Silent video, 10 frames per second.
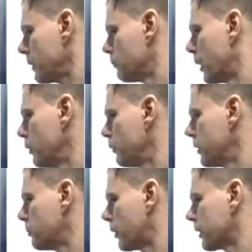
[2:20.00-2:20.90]
bone
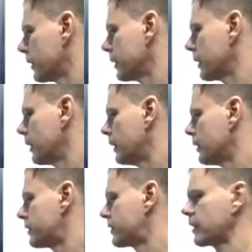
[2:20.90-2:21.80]
remodeling
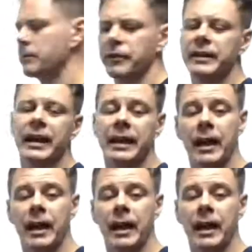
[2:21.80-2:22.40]
is something that